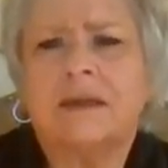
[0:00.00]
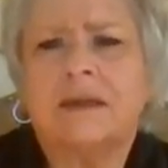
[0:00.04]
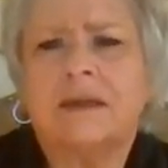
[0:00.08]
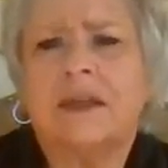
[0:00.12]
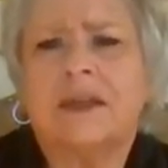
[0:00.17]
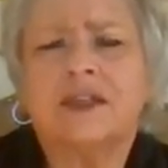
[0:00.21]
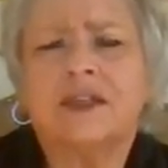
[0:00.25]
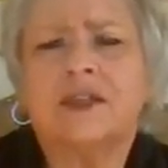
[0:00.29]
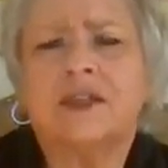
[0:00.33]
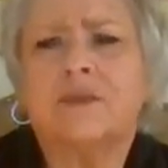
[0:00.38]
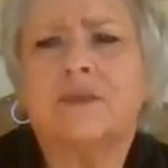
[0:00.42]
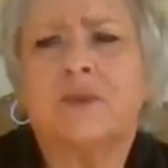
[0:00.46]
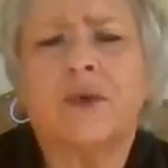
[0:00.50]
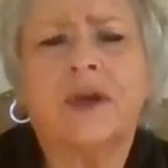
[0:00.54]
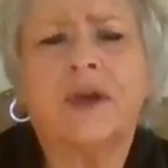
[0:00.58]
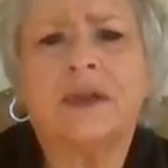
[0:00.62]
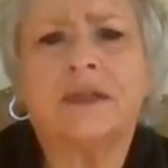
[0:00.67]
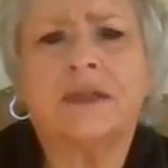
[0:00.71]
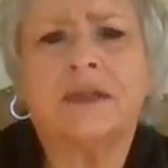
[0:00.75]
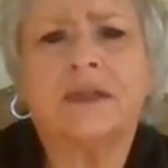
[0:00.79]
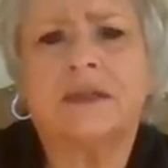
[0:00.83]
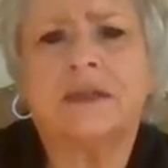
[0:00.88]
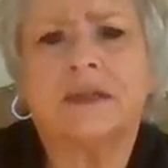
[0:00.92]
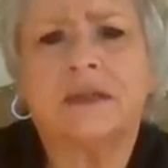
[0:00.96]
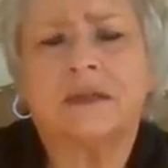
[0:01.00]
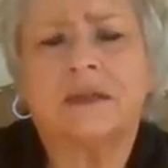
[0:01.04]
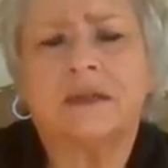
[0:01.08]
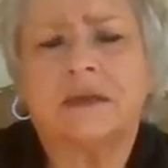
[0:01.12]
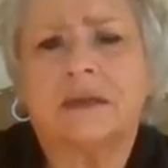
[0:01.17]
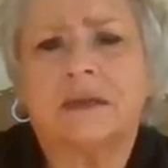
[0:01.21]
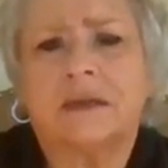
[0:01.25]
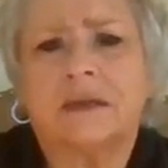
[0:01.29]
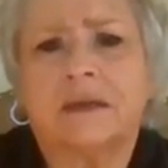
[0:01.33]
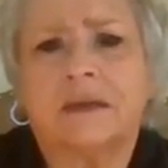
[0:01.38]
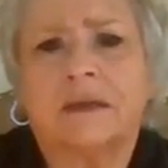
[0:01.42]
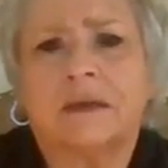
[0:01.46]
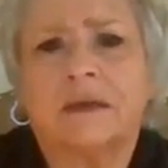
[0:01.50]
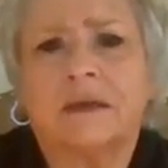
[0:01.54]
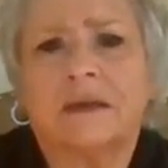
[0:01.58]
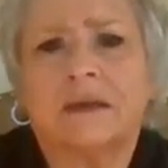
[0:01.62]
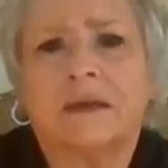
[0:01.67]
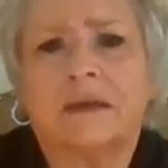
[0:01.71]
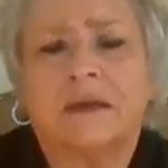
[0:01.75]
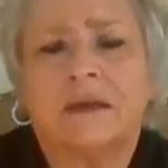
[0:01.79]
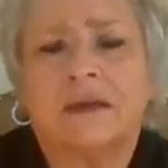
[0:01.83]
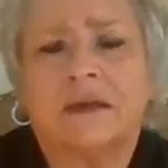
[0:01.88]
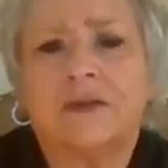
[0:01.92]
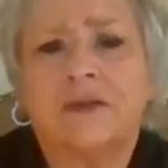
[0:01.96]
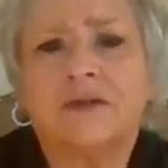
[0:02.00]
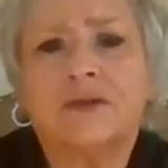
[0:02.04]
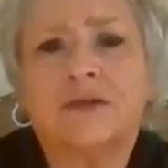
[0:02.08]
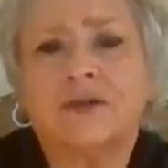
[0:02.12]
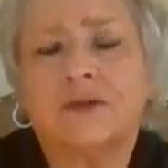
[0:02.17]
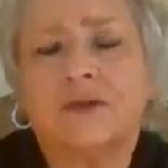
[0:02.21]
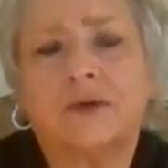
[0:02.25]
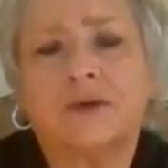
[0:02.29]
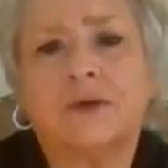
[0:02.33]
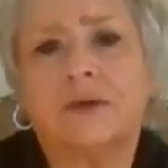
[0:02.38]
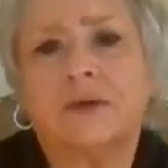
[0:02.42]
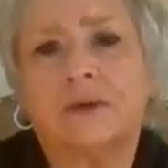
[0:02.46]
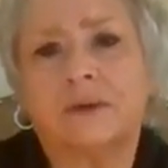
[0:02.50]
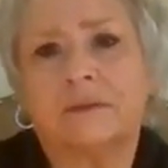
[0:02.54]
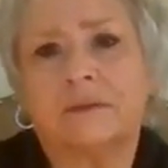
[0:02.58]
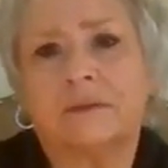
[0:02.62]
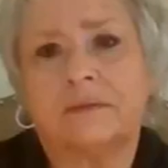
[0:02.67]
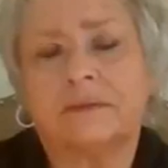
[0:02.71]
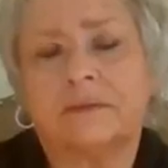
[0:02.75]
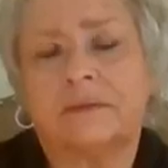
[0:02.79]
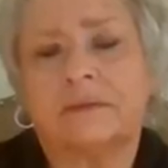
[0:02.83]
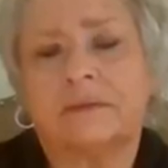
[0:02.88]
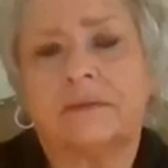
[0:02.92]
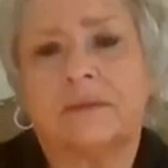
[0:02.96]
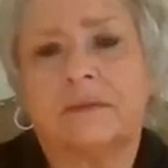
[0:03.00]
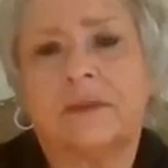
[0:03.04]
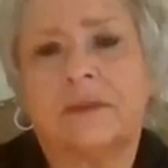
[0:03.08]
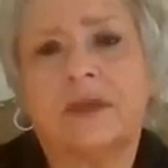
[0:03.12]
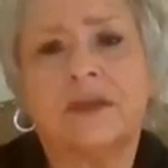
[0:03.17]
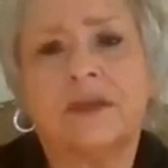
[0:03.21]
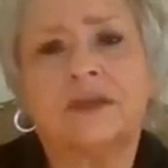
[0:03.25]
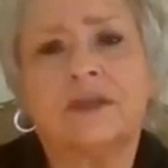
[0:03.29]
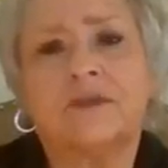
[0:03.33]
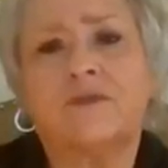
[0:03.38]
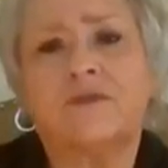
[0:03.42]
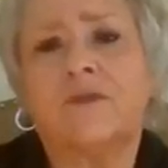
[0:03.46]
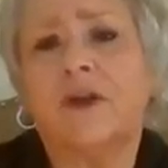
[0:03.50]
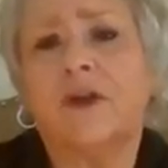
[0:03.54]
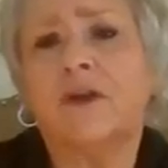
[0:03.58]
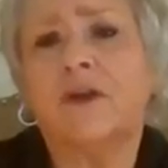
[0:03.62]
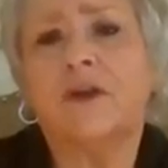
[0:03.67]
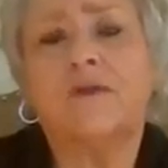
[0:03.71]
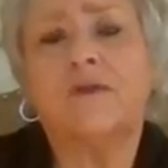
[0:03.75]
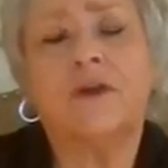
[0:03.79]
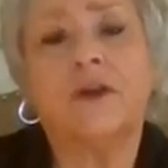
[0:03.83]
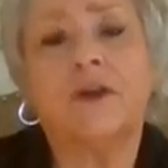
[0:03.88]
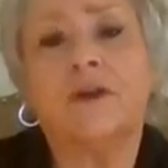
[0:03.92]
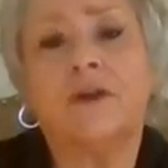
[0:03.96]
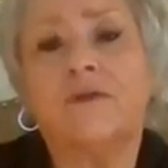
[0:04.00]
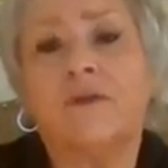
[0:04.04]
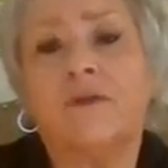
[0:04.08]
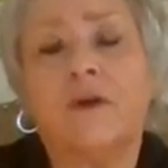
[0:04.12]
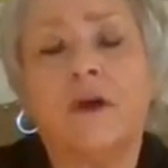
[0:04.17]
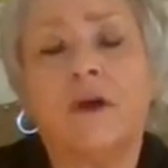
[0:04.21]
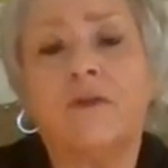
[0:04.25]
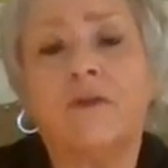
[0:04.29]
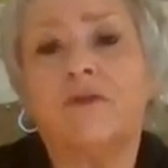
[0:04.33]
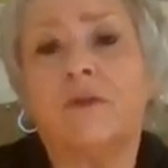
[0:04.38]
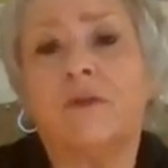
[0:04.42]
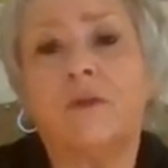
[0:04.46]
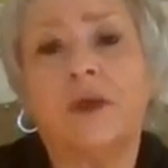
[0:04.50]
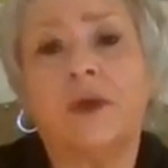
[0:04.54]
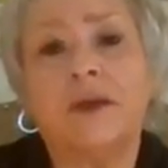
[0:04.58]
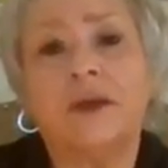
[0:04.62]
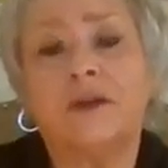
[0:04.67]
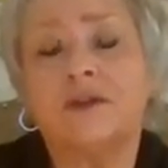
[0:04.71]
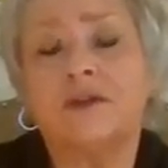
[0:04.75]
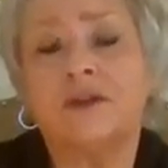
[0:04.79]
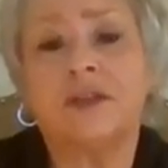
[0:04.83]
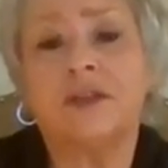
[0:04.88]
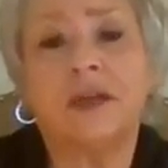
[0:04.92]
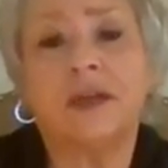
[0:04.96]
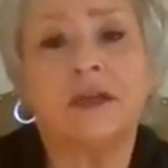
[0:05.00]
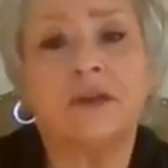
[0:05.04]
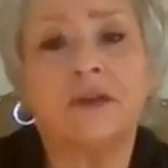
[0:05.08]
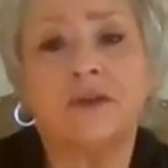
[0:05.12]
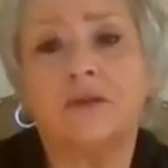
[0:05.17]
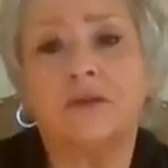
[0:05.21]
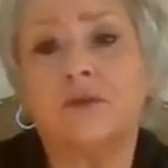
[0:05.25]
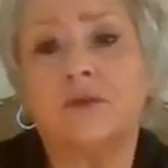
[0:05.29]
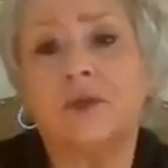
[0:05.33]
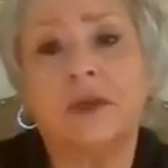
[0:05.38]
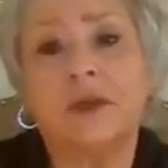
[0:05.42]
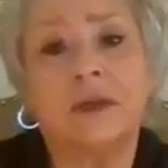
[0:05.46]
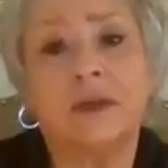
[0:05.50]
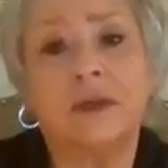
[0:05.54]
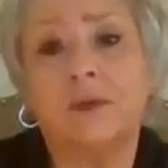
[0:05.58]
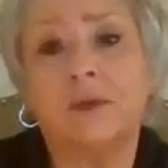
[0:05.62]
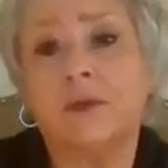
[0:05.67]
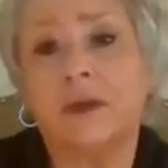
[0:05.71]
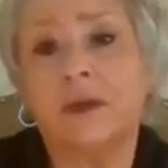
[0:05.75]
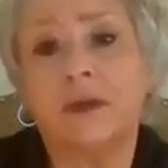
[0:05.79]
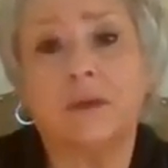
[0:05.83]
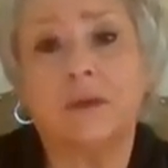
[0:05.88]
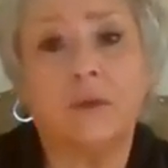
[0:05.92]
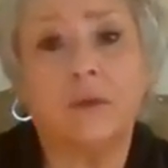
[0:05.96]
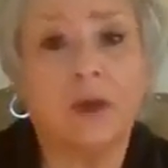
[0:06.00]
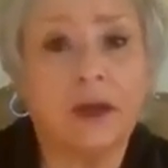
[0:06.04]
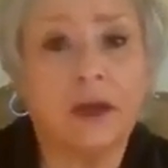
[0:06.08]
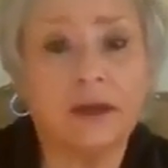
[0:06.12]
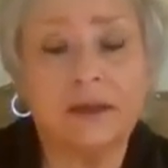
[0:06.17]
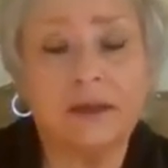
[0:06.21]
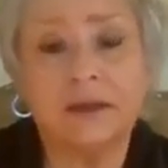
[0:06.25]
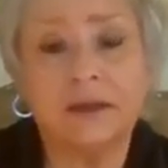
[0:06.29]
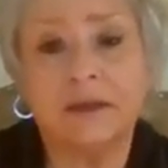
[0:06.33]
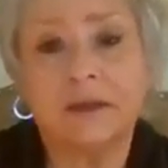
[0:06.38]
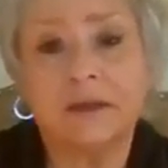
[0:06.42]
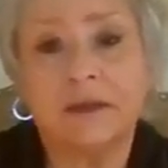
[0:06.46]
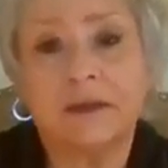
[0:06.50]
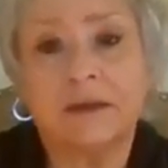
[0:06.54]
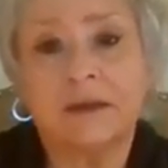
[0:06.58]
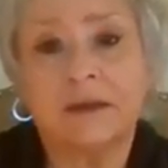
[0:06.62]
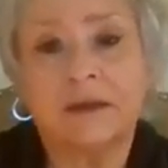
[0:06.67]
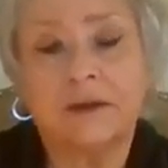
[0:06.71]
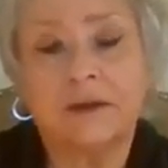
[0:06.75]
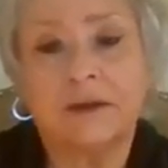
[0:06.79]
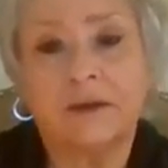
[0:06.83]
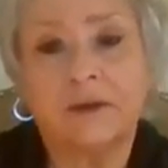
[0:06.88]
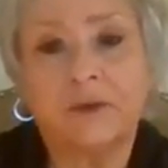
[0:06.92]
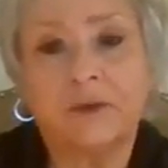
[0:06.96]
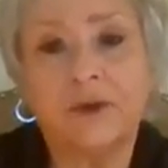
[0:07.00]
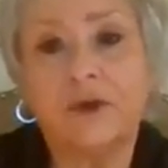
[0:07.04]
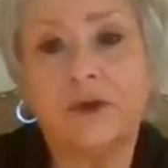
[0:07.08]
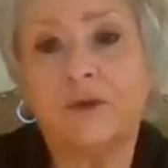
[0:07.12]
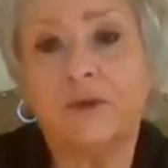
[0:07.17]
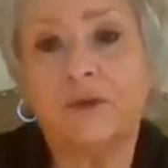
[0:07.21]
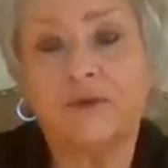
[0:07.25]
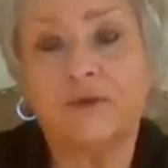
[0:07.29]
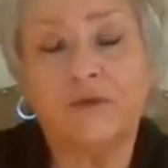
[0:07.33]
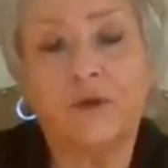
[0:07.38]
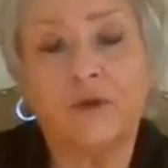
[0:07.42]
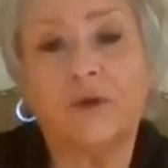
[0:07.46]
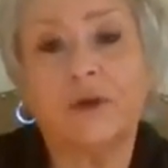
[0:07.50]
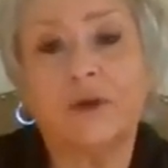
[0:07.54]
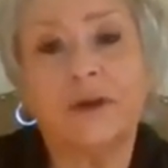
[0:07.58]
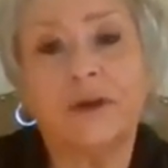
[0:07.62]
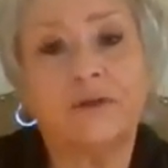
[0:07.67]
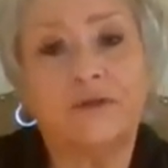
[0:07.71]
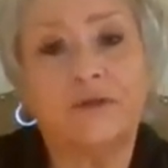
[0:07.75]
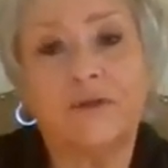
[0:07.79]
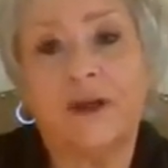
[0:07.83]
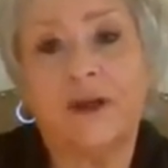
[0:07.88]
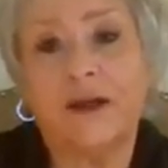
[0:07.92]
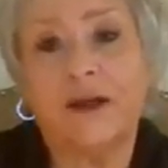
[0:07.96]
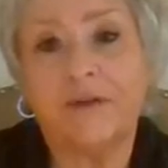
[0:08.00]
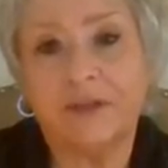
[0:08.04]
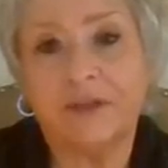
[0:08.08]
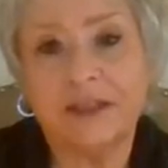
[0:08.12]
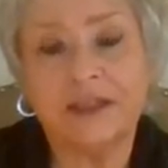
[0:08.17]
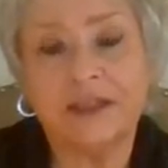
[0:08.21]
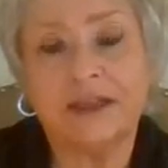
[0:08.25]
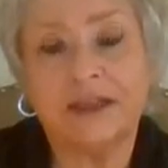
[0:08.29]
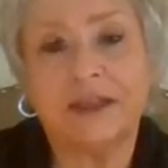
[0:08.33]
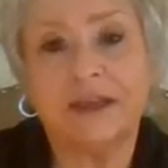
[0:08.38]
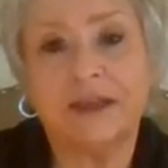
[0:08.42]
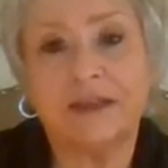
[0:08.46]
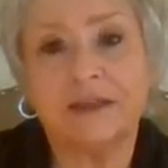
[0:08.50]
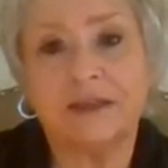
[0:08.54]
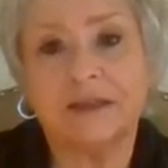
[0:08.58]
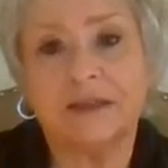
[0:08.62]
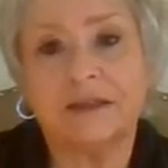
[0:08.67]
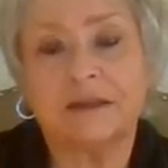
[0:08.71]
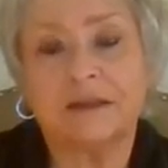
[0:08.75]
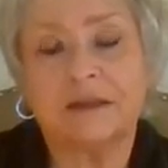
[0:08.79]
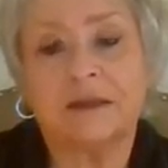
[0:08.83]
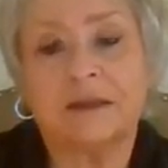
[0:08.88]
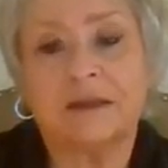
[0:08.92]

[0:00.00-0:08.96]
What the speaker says: express your soul, is very, very far from what you said you really, really wanted when you were 4 and 5 and 6.